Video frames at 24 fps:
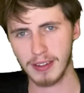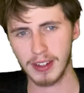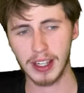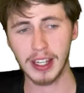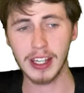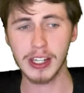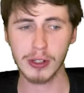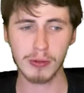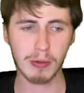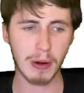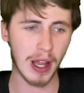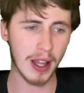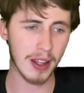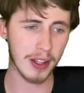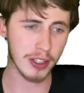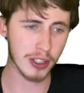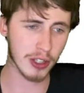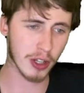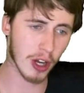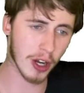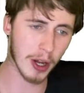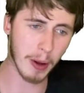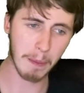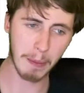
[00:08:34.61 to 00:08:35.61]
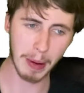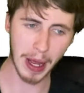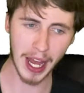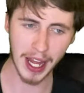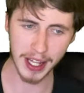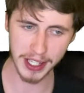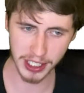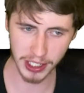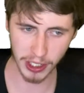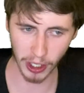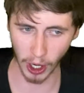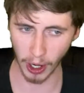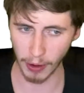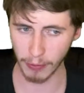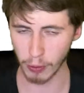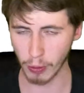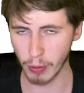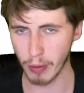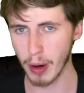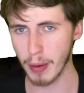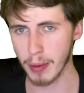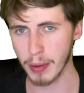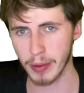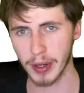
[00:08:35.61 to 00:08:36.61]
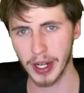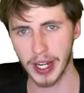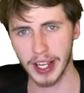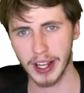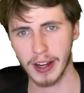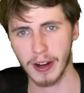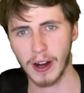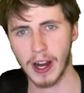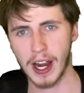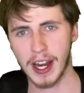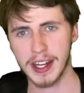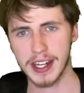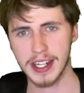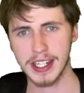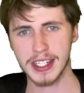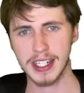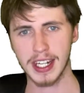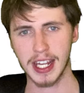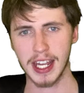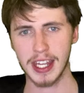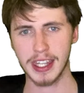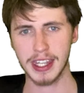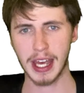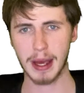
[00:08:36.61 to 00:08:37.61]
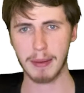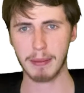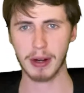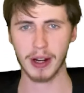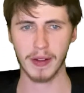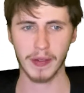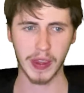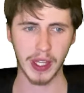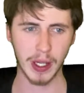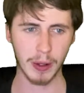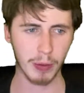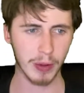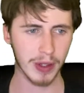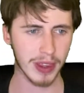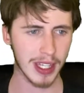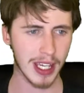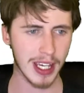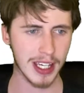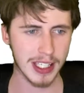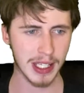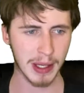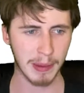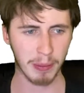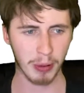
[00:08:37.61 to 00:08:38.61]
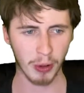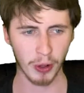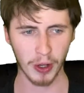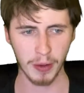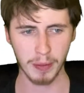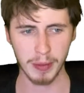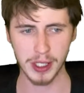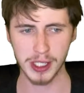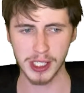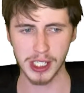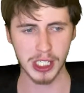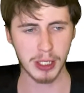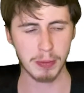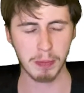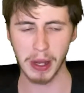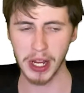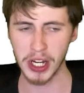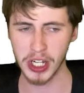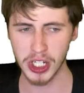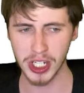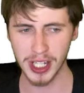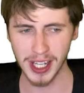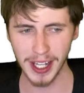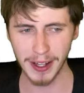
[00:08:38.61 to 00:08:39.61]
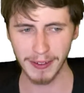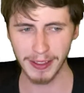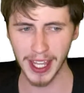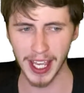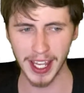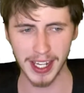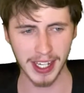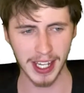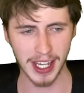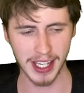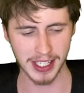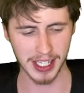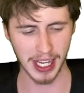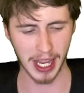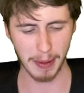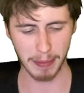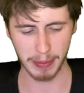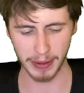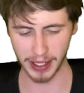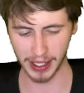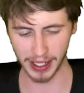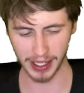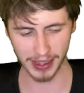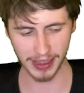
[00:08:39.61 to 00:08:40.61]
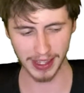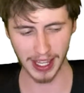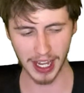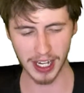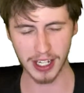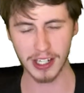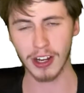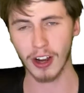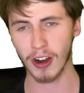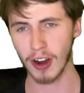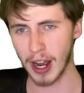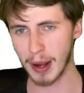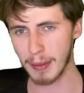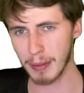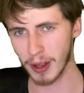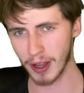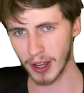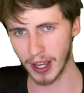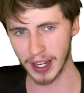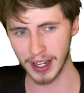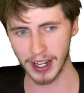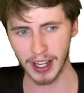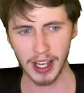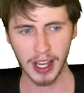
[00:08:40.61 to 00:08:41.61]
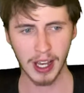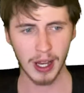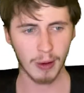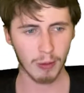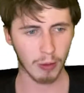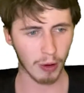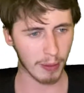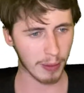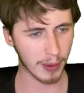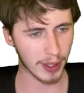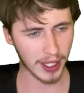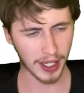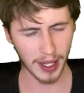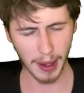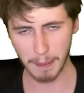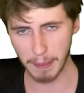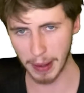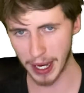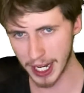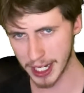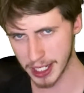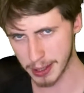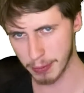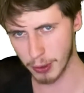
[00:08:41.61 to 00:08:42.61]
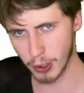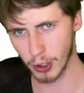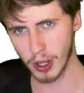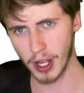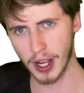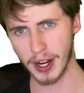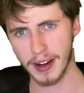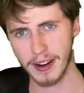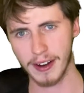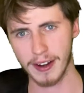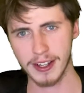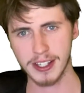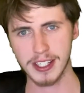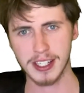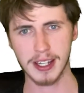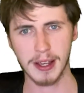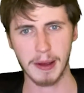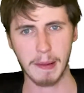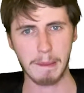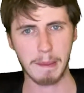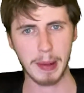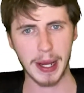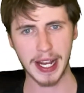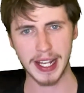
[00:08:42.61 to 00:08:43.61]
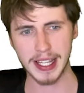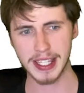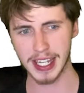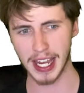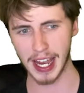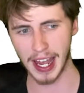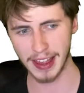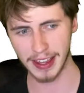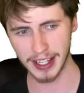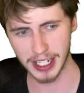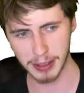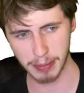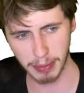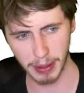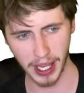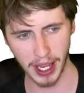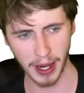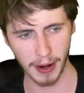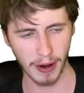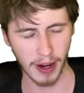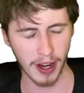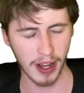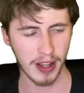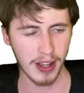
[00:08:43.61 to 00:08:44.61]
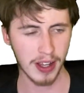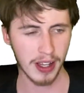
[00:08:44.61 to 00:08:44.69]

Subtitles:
Ciryl has got a bad style for Robert Whittaker, I understand that, but I think with these improvements, especially if that does happen in that timeline, Robert Whittaker beats Paulo Costa, beats Alex Pereira,